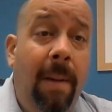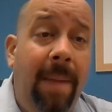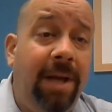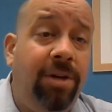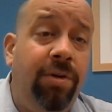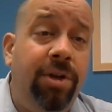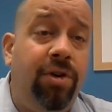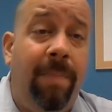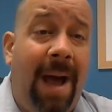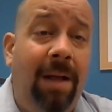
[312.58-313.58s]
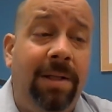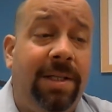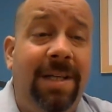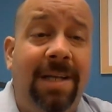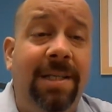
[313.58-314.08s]
make sure that your balance
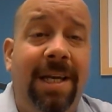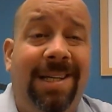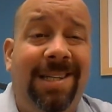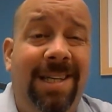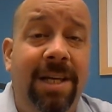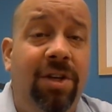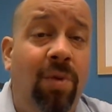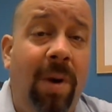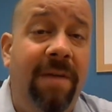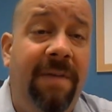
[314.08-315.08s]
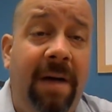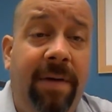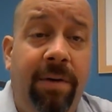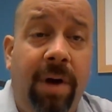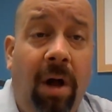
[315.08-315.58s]
doesn't exceed
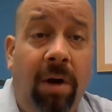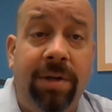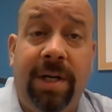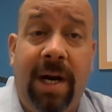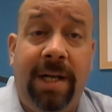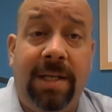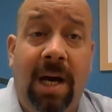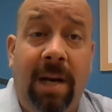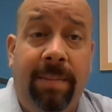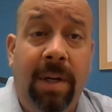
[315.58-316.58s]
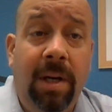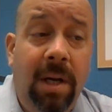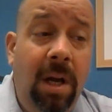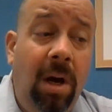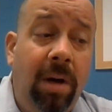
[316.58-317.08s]
$2,500 at any time.
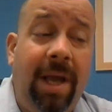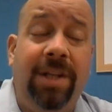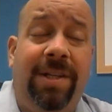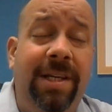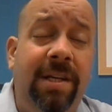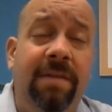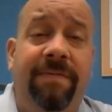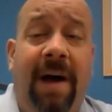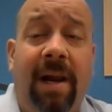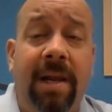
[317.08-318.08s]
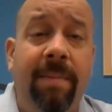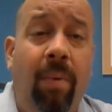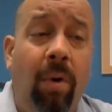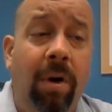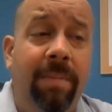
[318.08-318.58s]
Okay, this is vitally
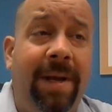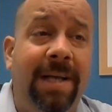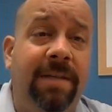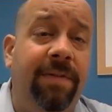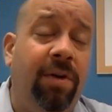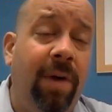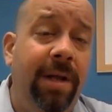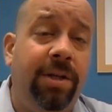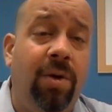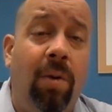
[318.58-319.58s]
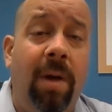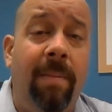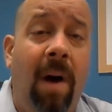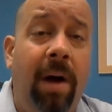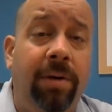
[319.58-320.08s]
important because if the credit scoring
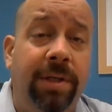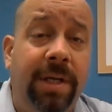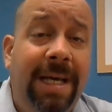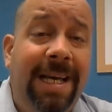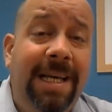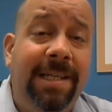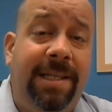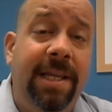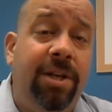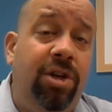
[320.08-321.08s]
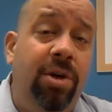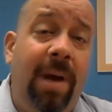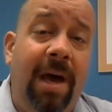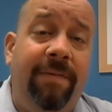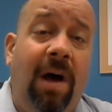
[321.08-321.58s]
models see that you
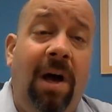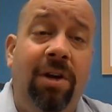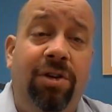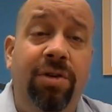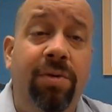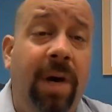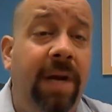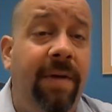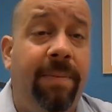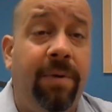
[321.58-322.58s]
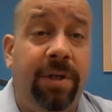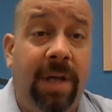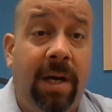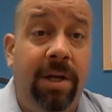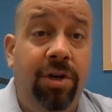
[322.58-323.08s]
have too great of a
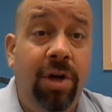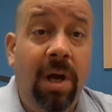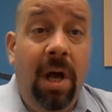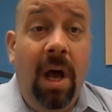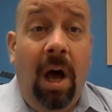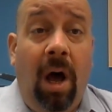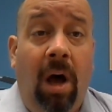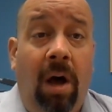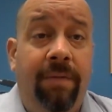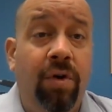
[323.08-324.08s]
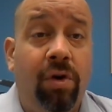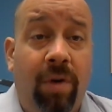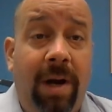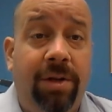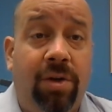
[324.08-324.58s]
percentage of your
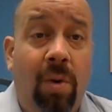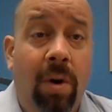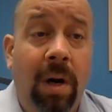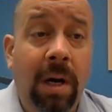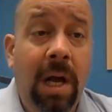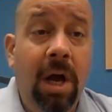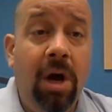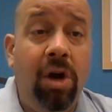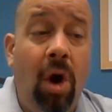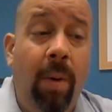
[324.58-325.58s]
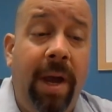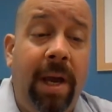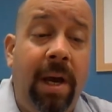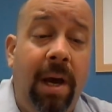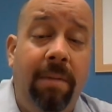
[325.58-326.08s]
credit score
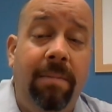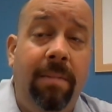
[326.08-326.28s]
going